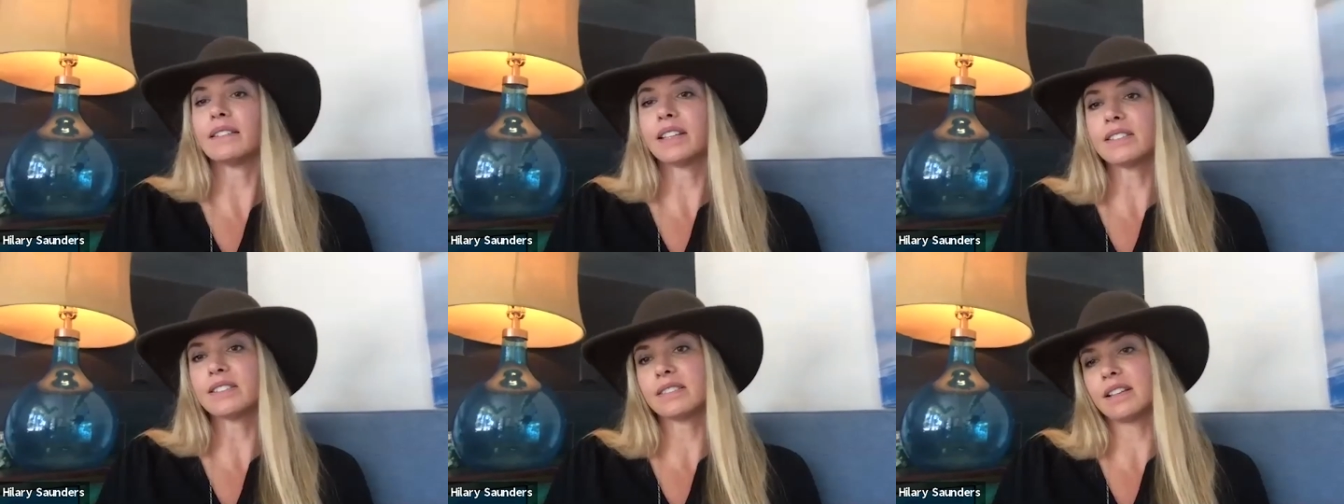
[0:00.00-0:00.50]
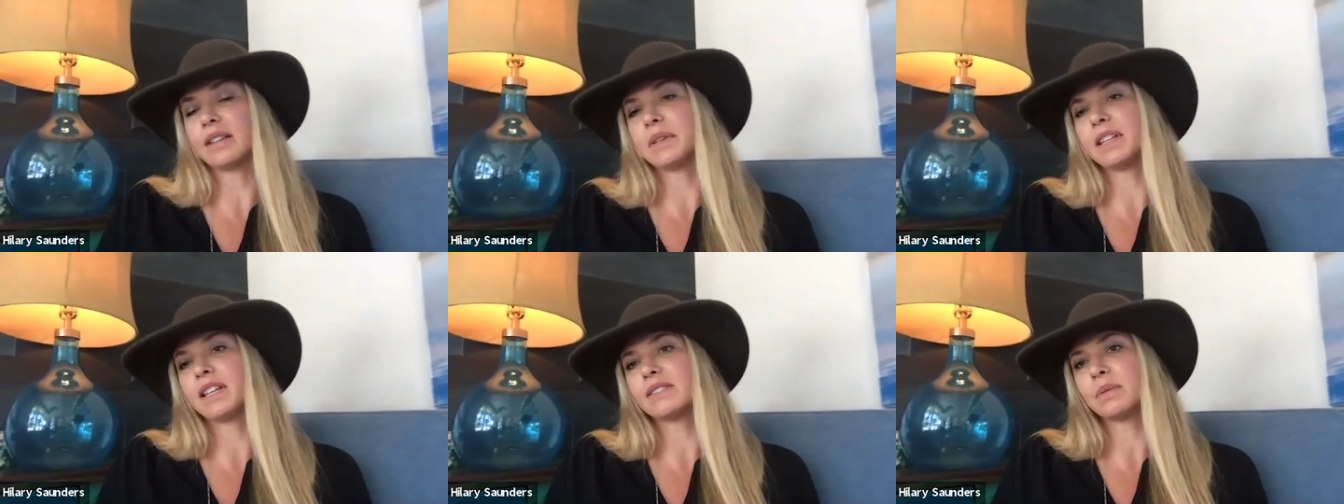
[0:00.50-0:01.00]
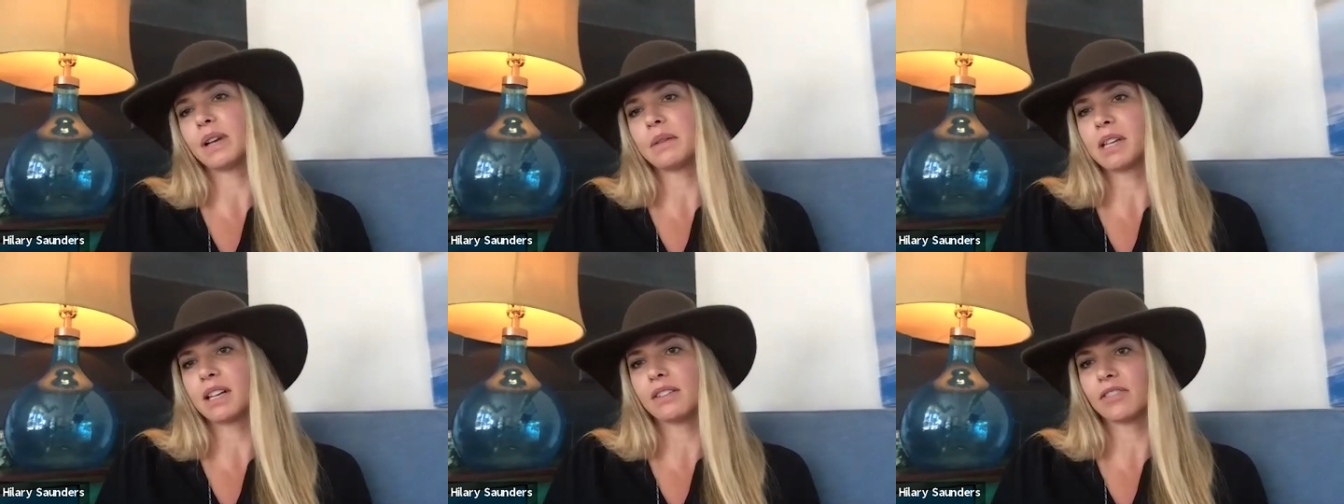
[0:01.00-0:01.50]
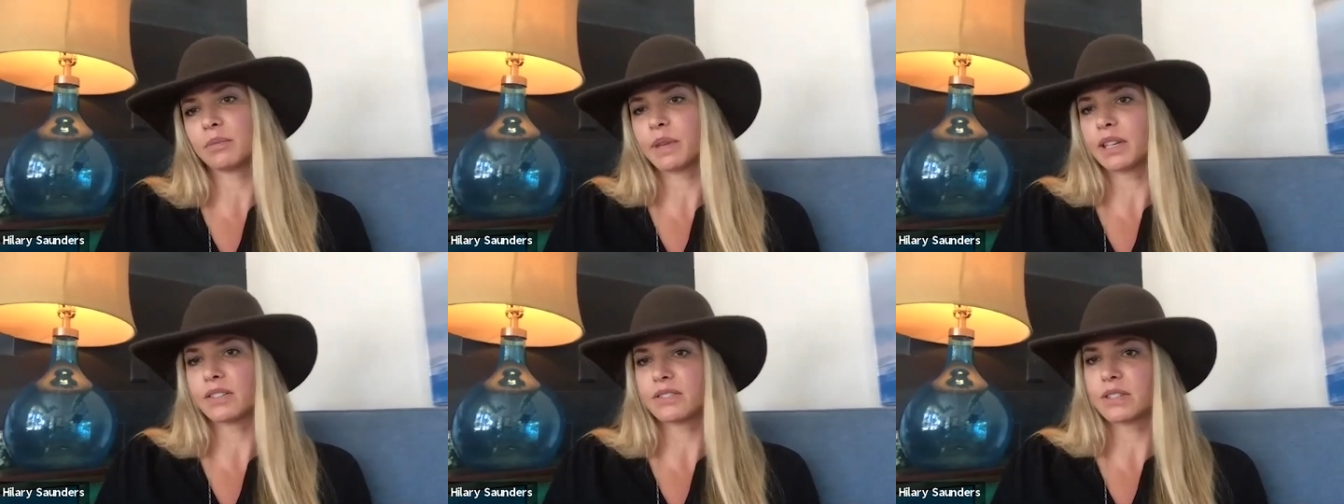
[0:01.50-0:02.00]
that's what I'm getting from
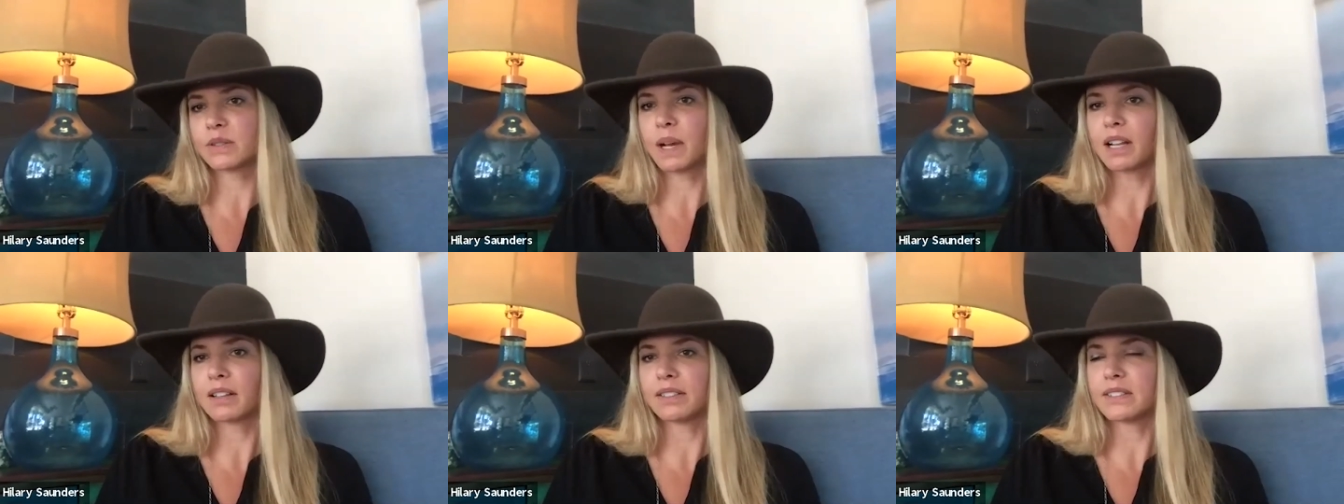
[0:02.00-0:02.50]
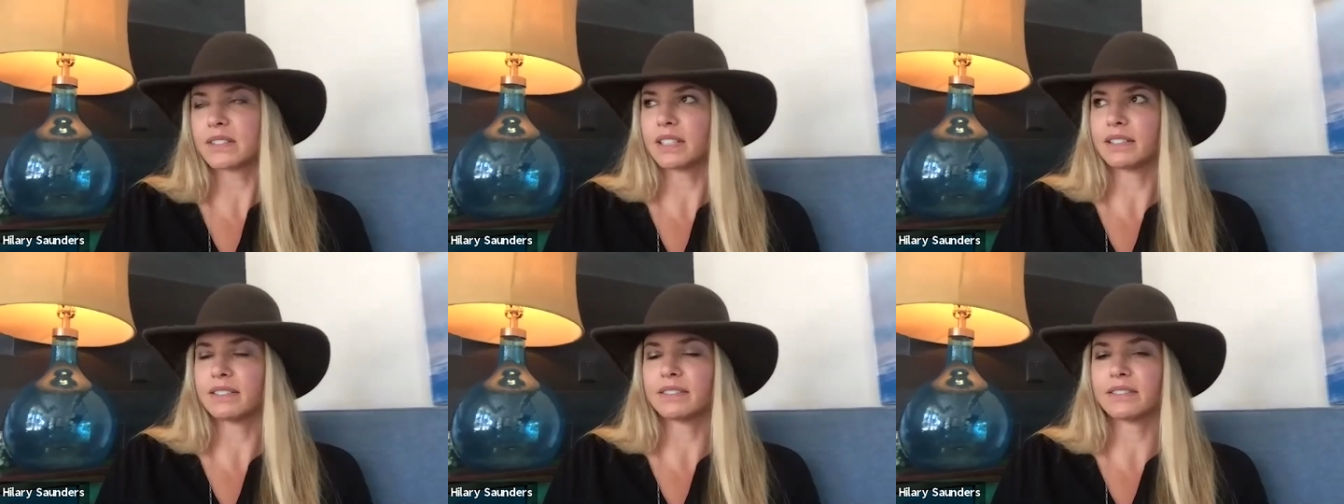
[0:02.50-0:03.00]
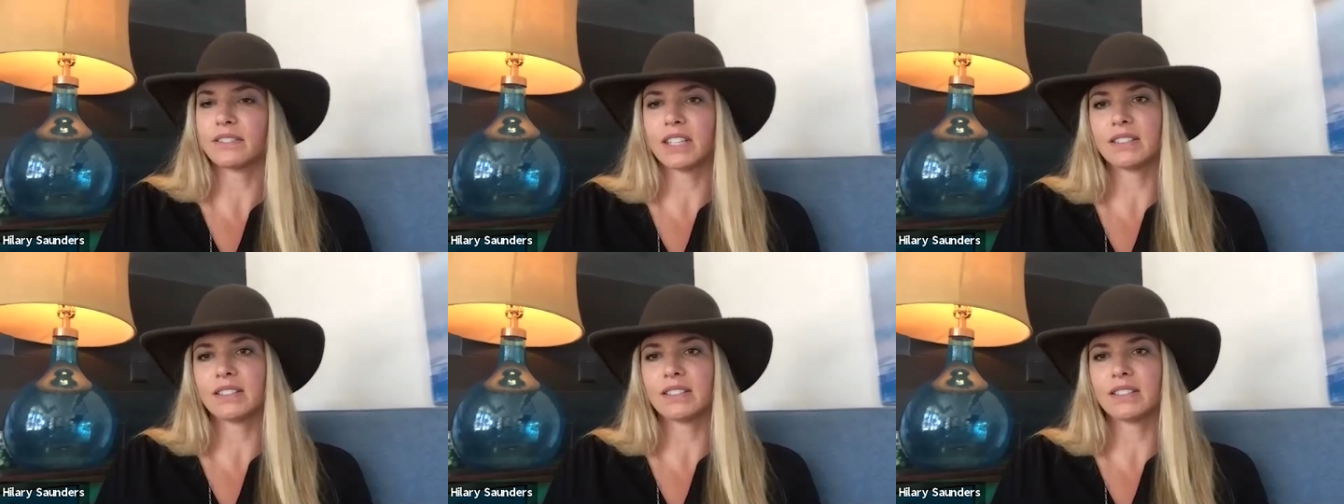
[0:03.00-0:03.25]
lenders as well, is that